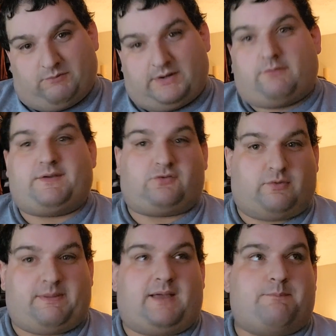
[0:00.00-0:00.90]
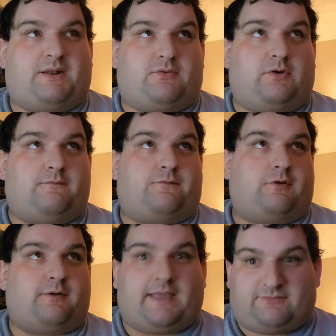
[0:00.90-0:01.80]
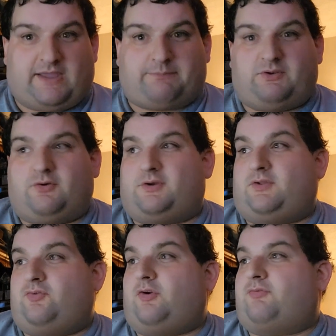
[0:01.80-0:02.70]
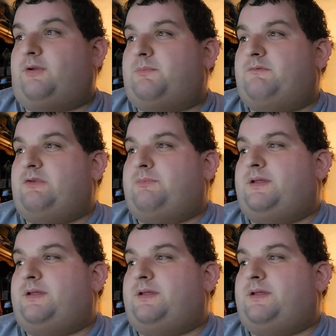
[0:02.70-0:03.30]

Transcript: what he'll eventually become better known for as Captain Kirk in the Star Trek movies.